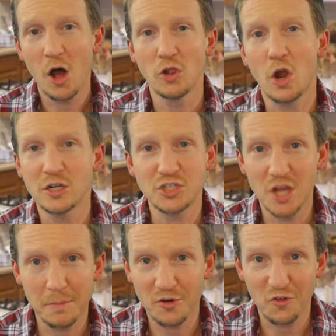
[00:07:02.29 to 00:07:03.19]
a large
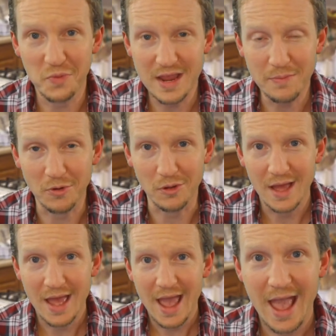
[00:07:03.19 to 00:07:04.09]
number of people,
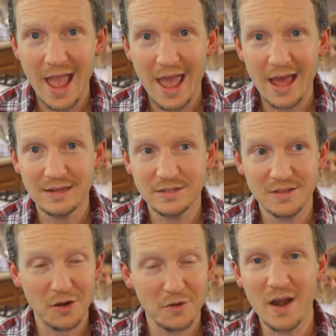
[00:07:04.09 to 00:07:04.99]
and
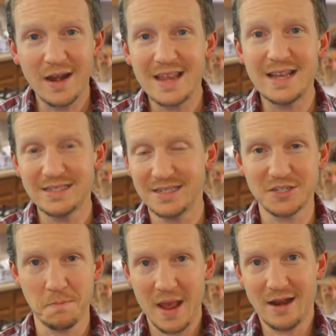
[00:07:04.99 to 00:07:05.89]
they're very easy
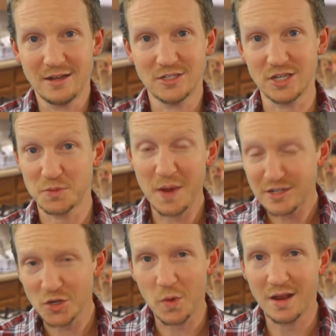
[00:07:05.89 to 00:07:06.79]
to manage,
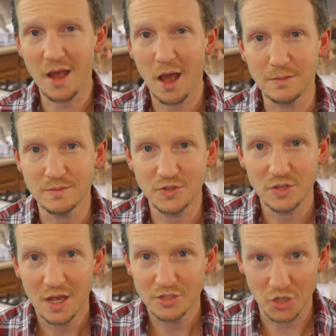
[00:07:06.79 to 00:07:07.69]
especially when it
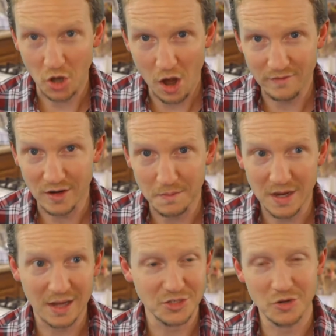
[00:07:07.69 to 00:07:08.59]
comes to carving,
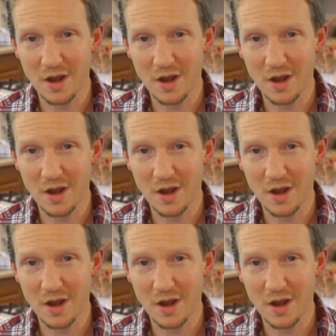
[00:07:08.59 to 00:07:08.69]
because you're